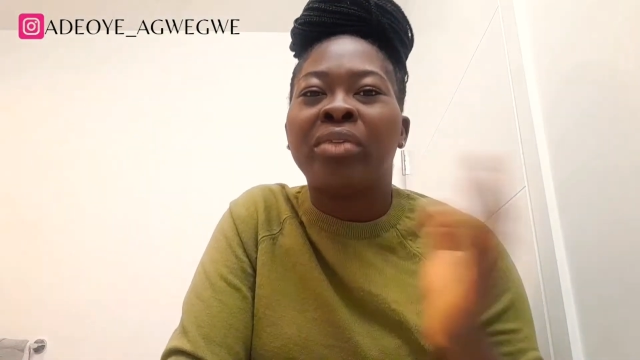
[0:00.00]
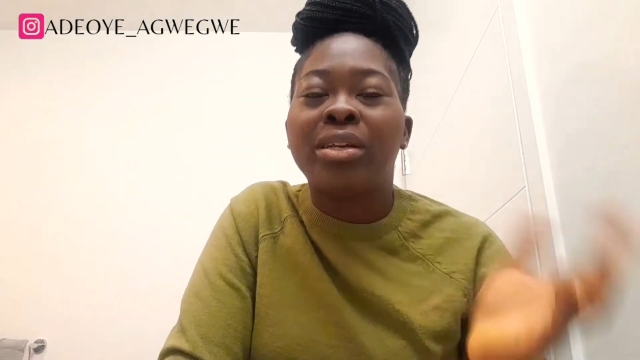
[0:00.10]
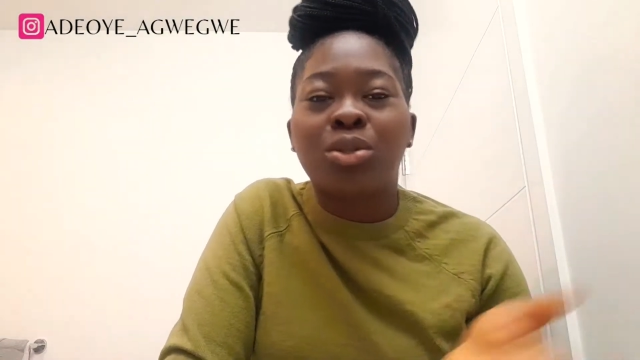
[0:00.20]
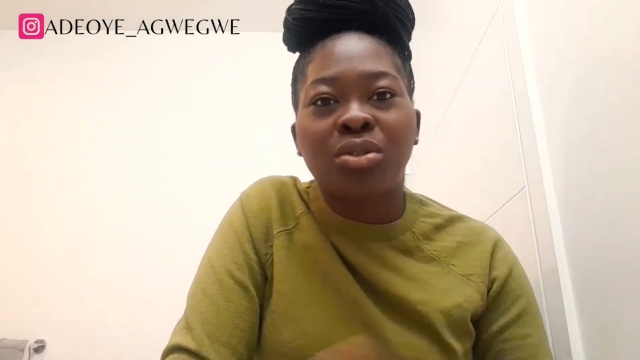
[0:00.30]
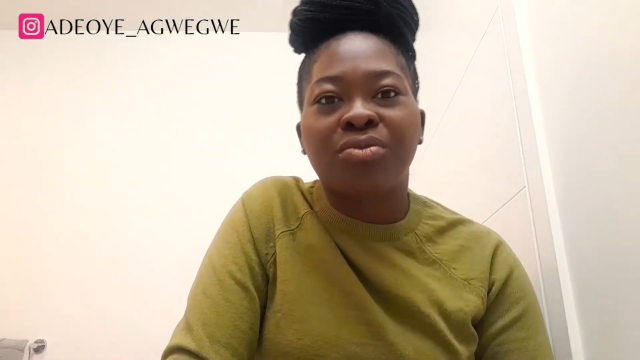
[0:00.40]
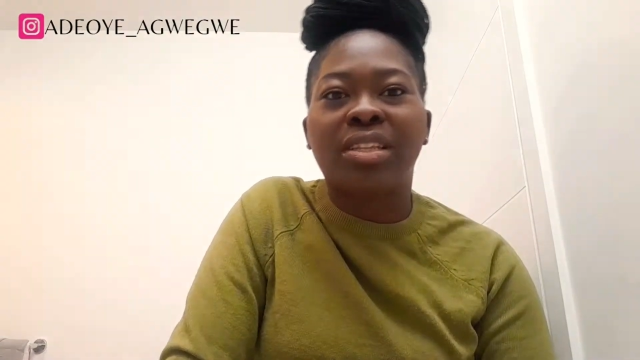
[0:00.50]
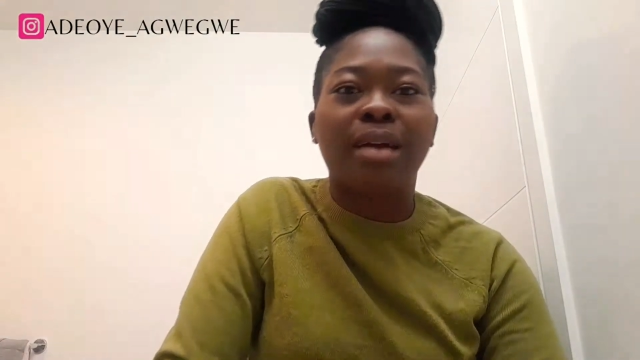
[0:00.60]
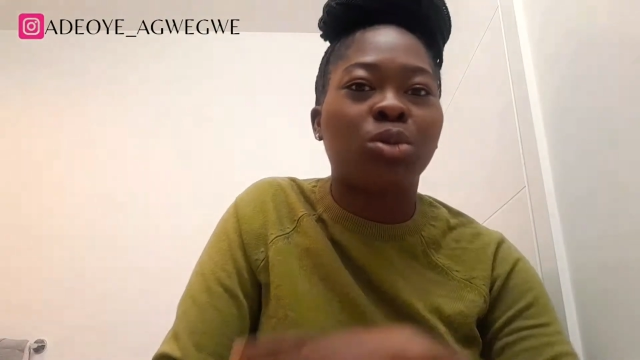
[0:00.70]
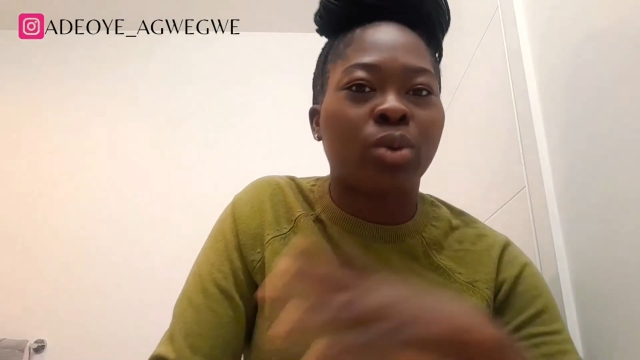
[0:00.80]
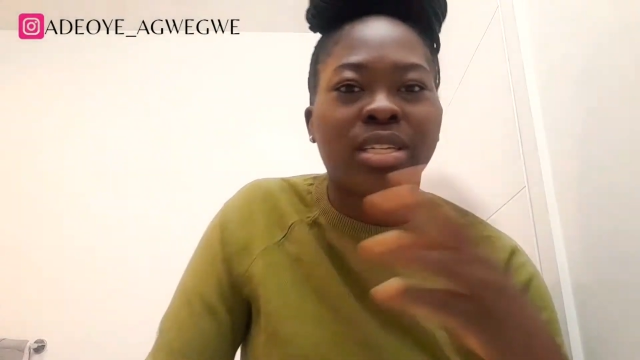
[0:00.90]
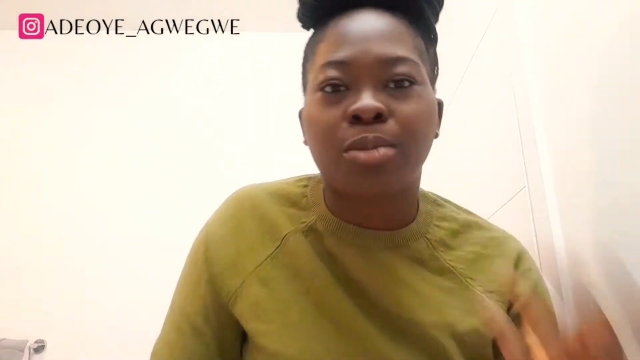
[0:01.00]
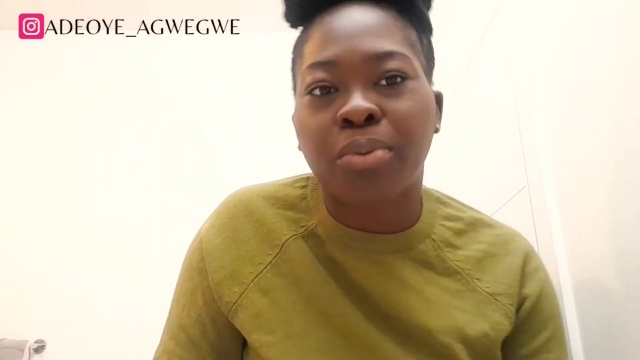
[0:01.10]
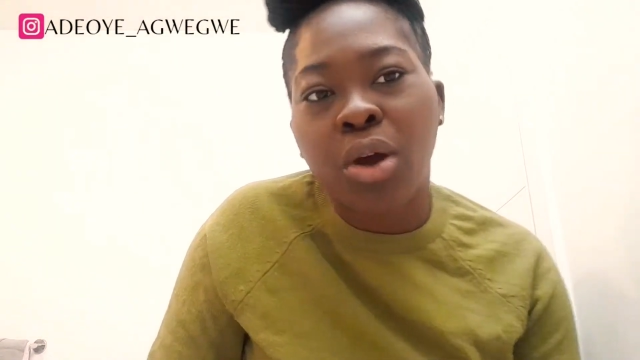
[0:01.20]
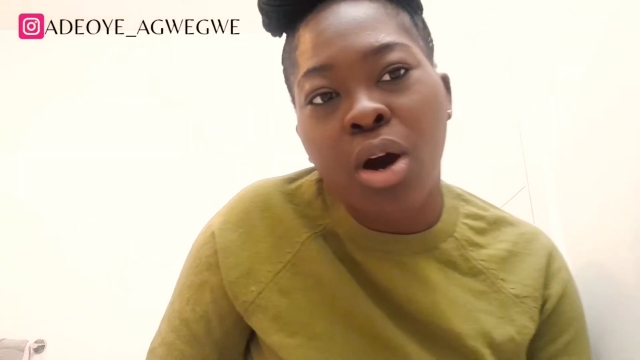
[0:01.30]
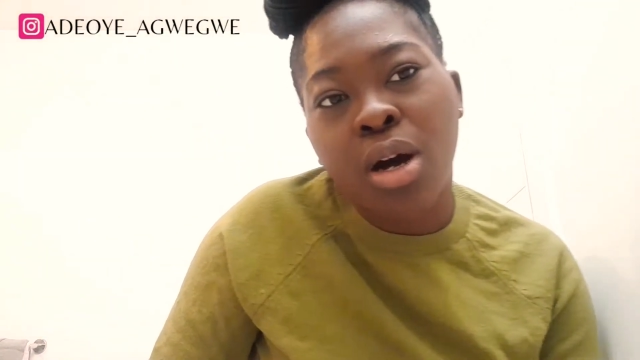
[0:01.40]
it's good for them to
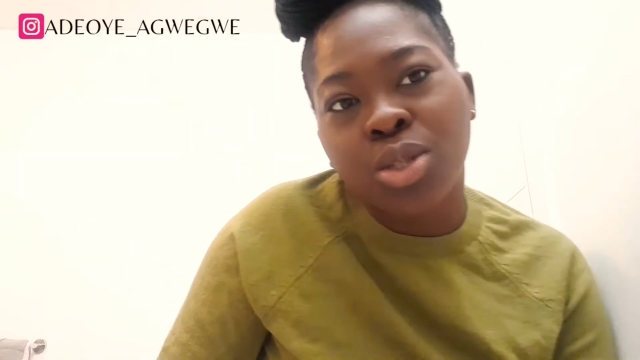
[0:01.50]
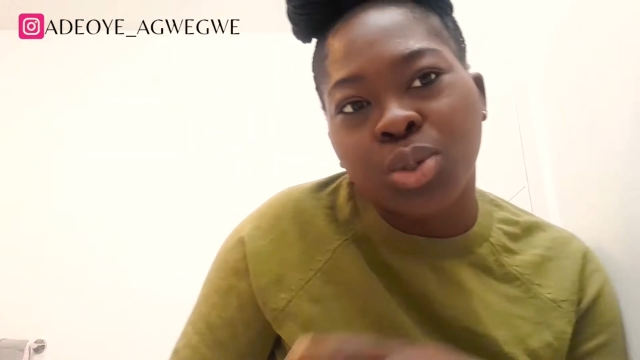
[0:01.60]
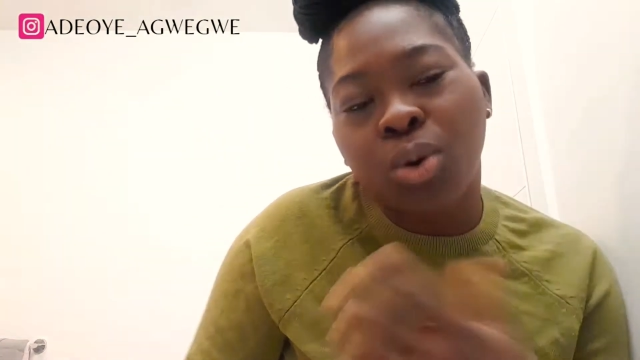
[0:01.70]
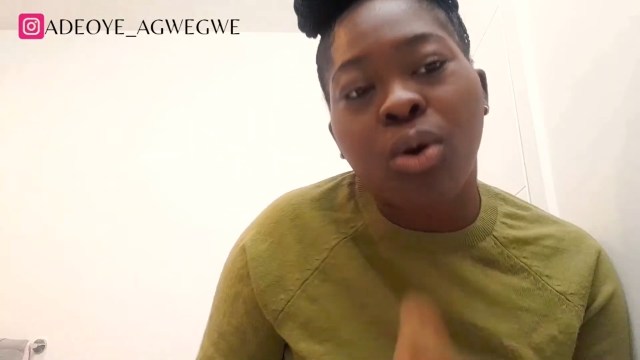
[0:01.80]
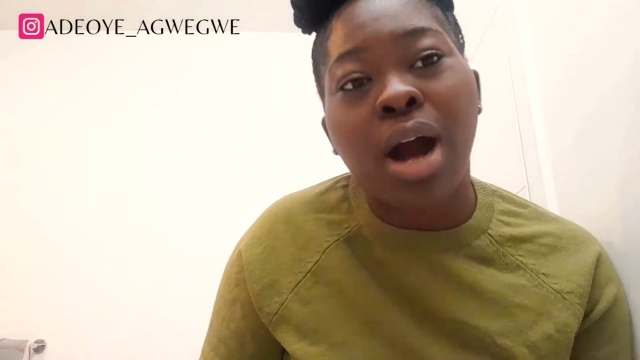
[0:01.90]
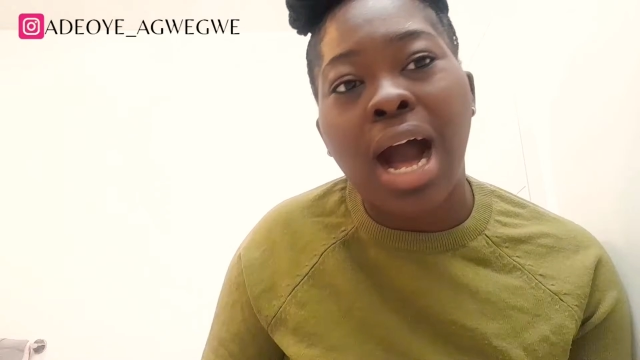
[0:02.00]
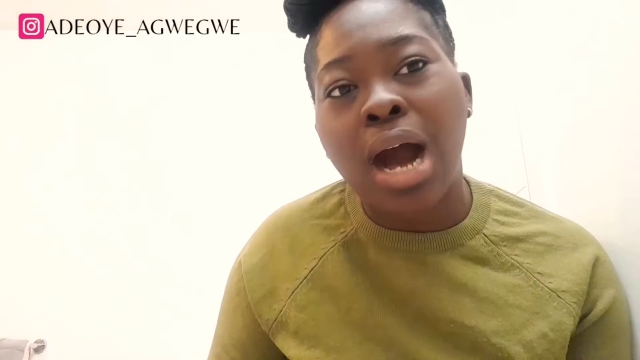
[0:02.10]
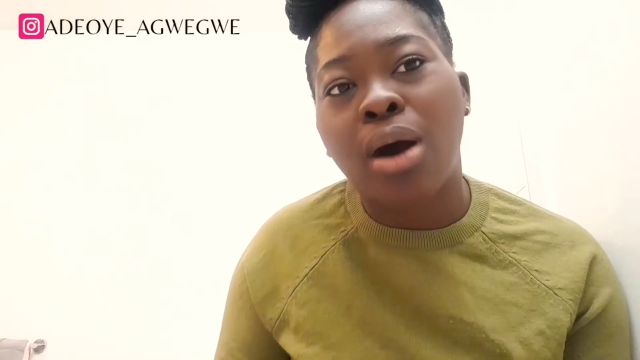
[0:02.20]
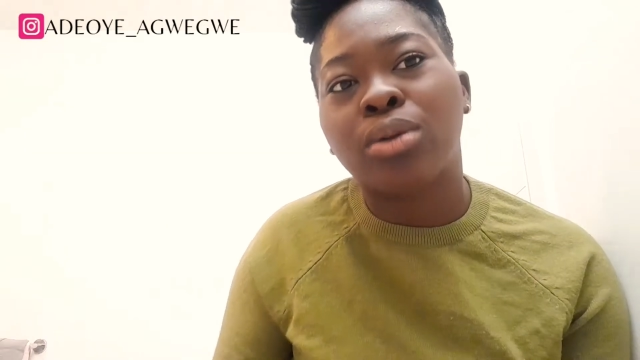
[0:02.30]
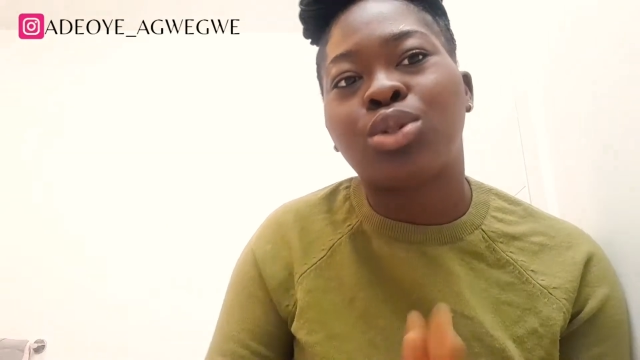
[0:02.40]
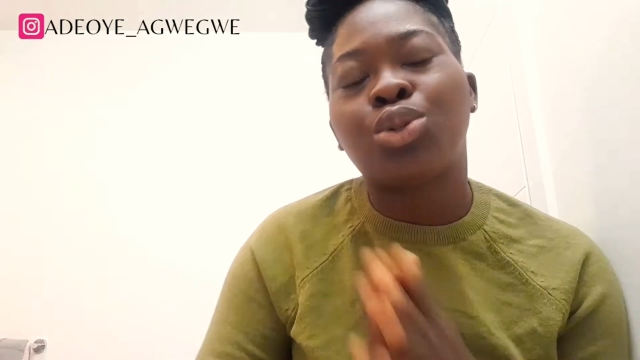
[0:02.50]
explore, to go out,